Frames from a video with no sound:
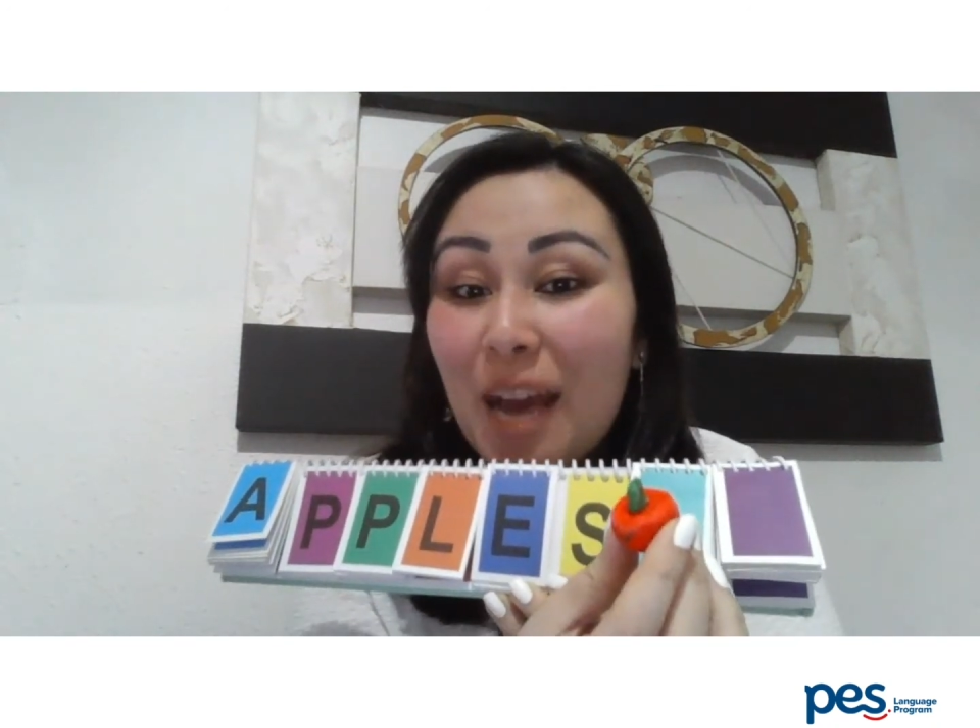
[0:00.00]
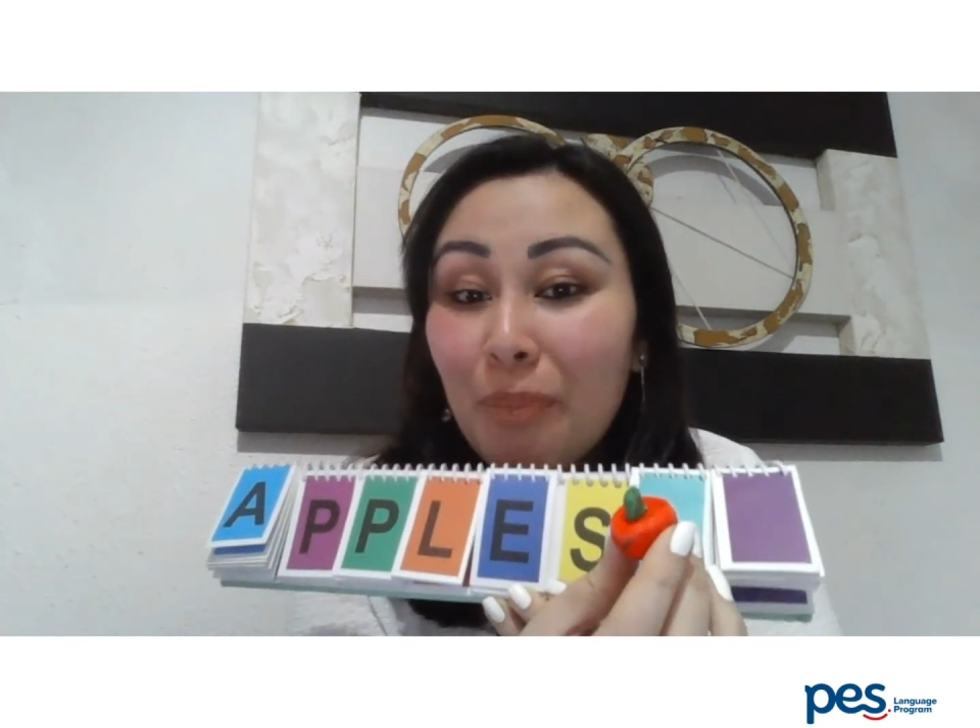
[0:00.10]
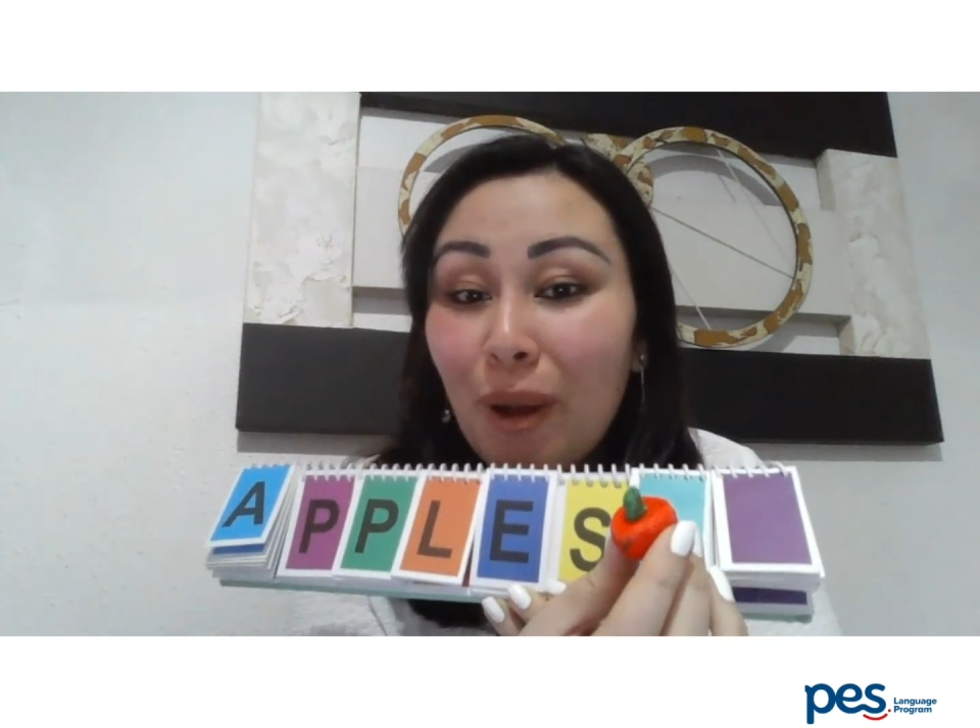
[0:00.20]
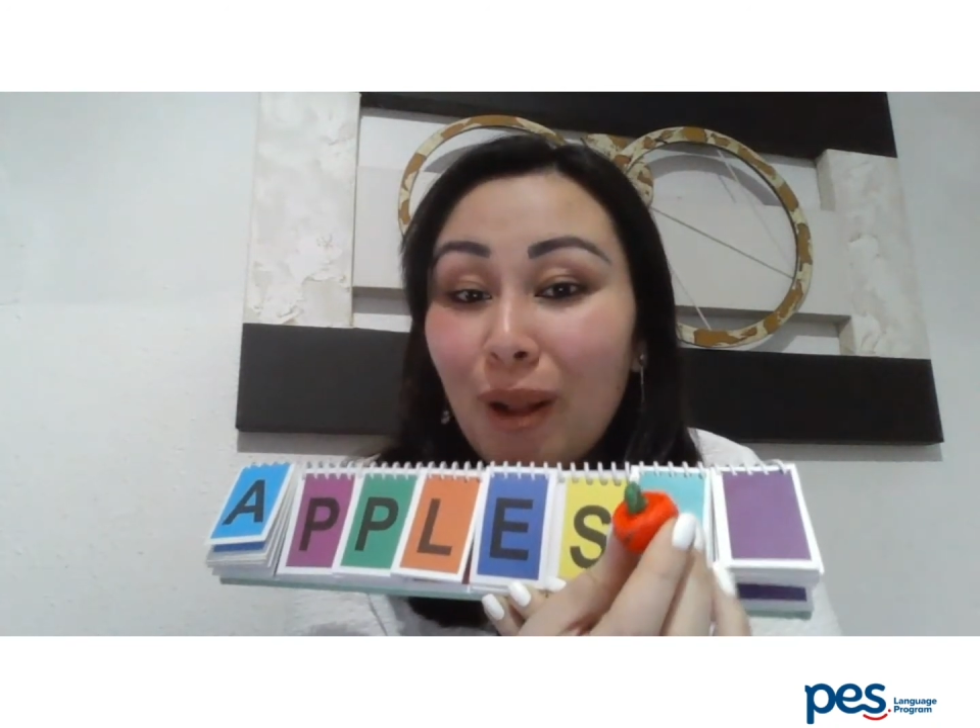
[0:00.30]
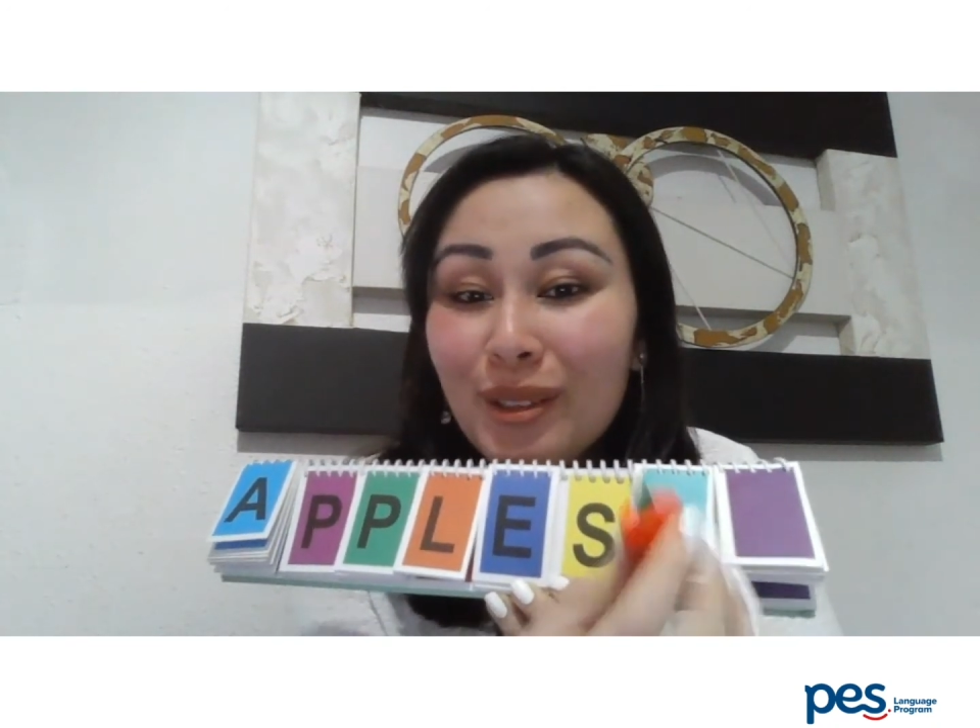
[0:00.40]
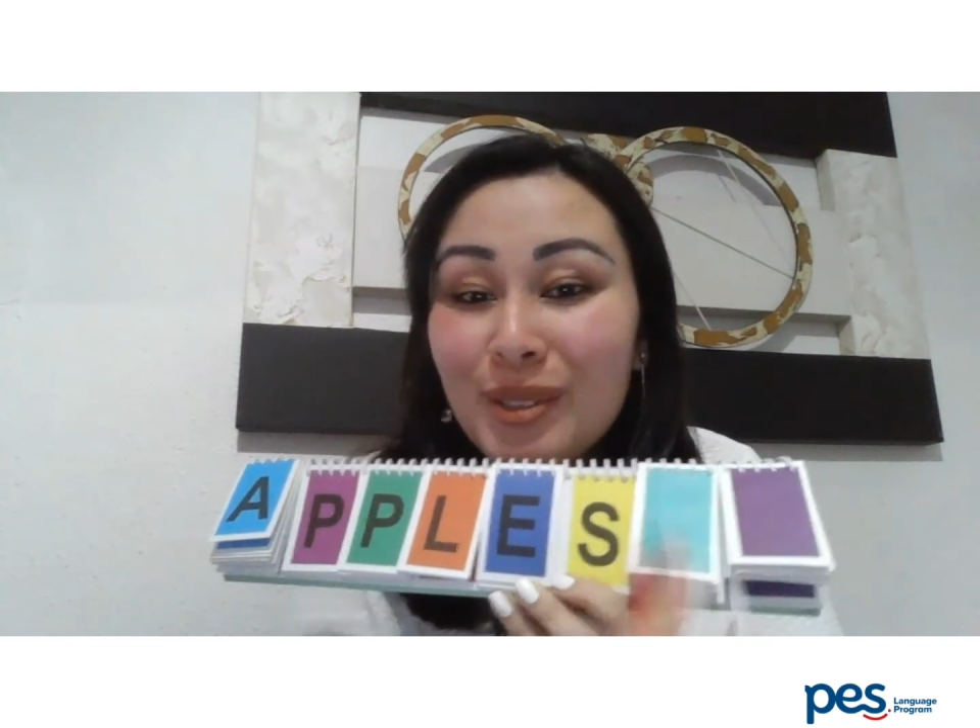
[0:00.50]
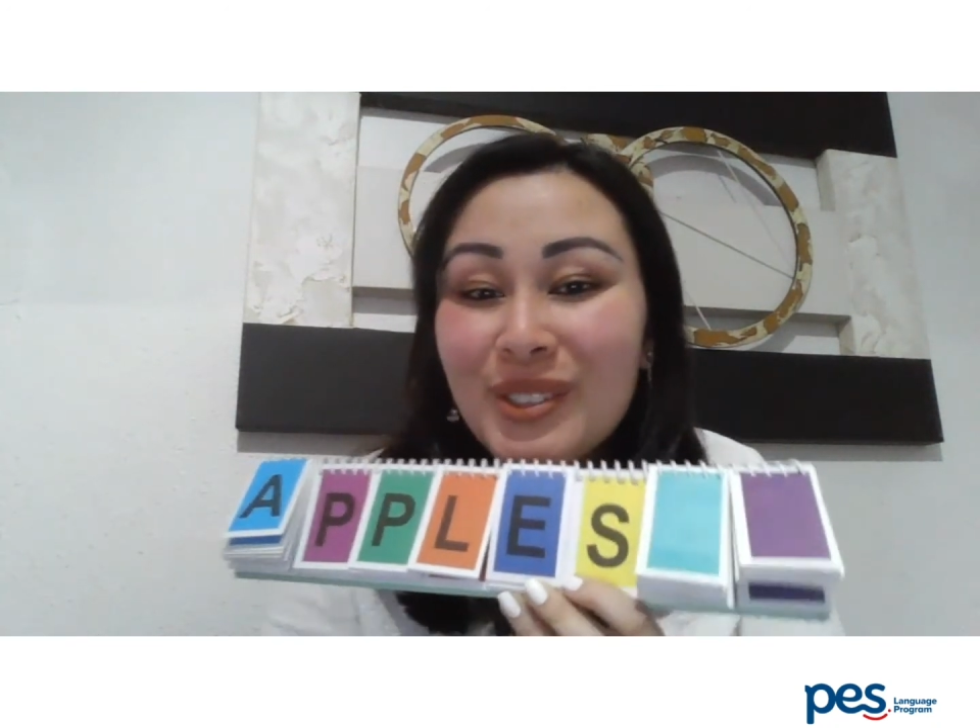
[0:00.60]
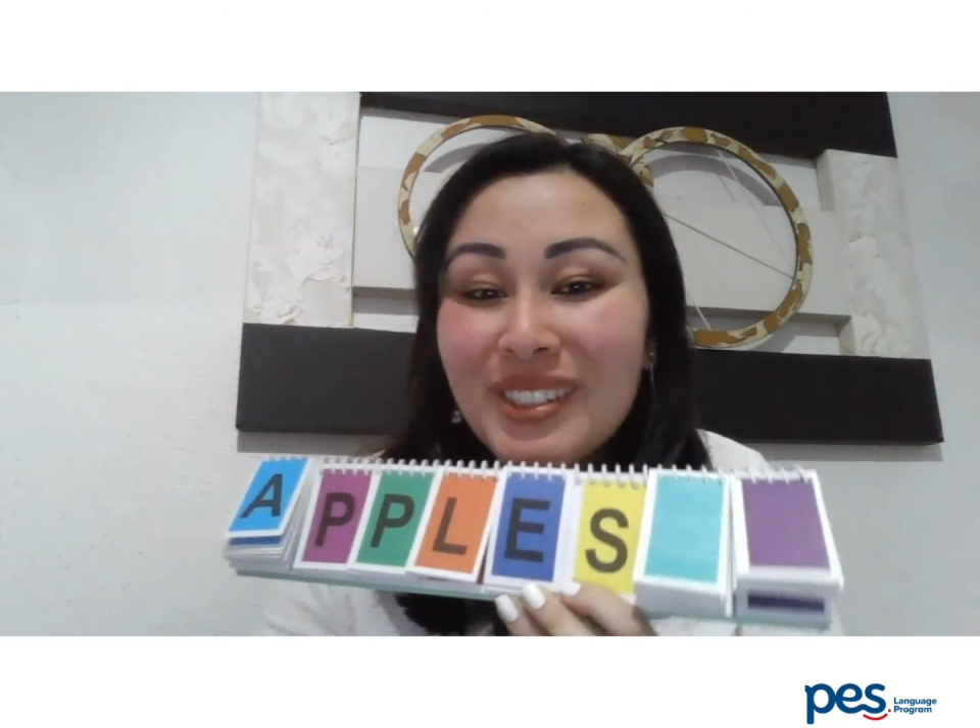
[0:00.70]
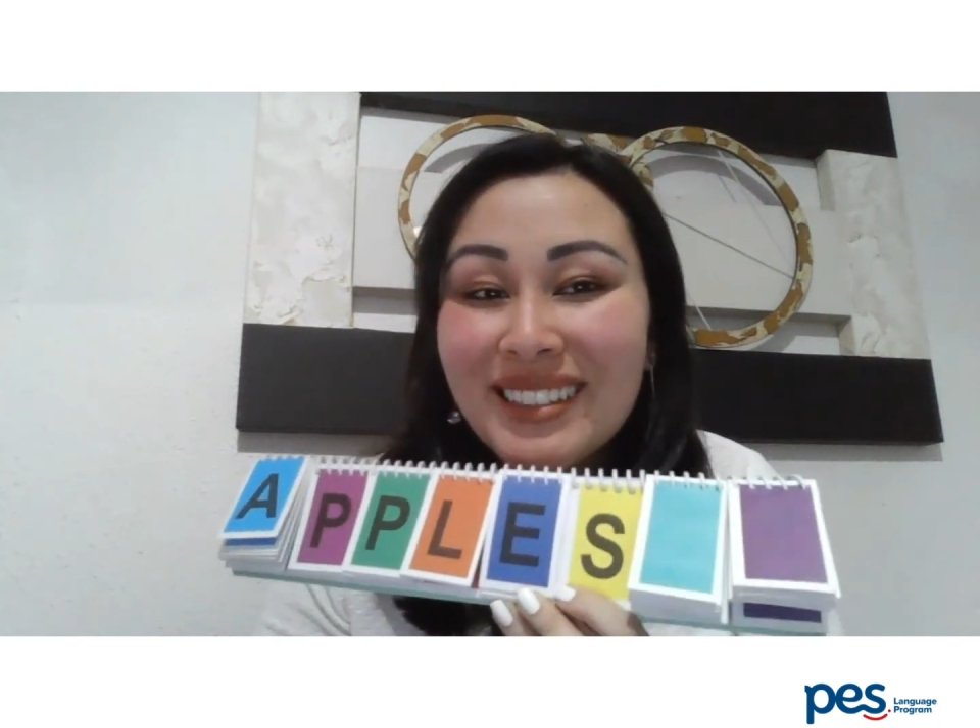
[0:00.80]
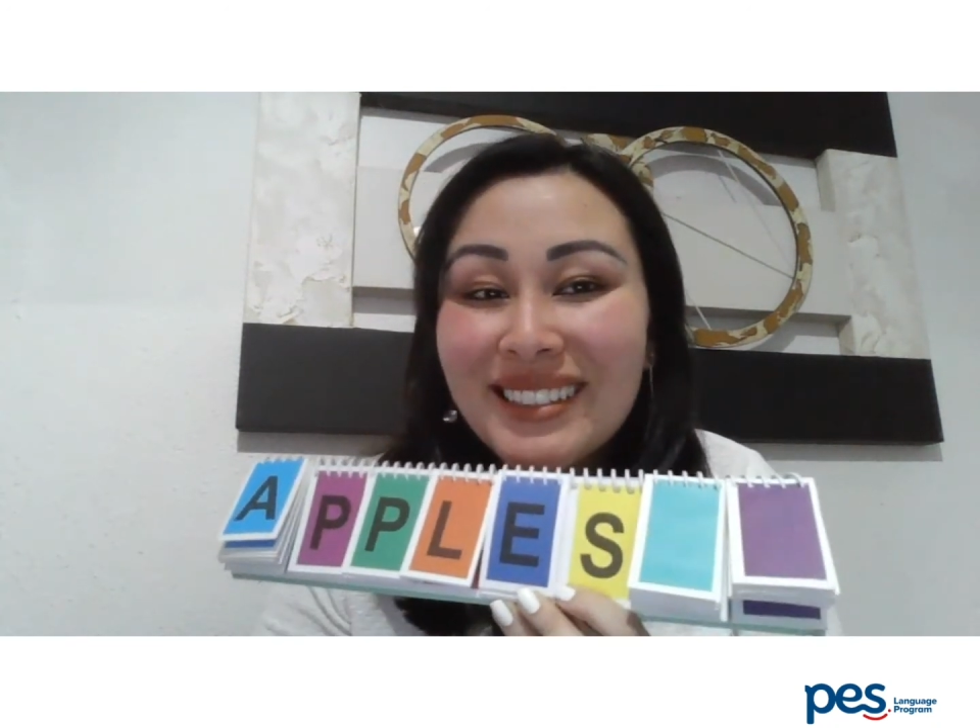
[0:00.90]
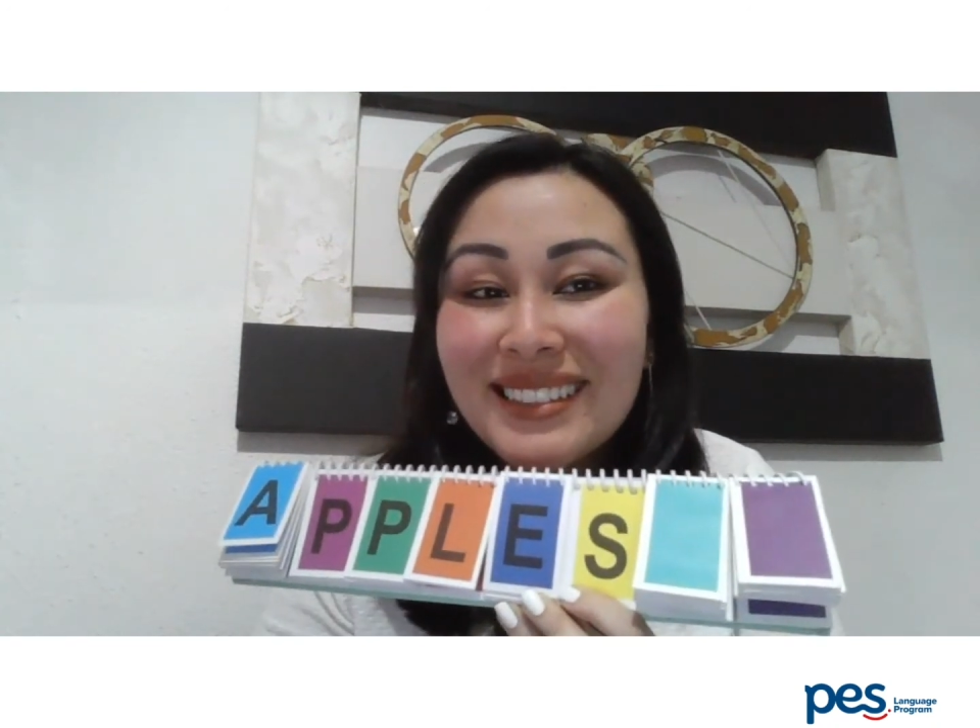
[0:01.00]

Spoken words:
apples?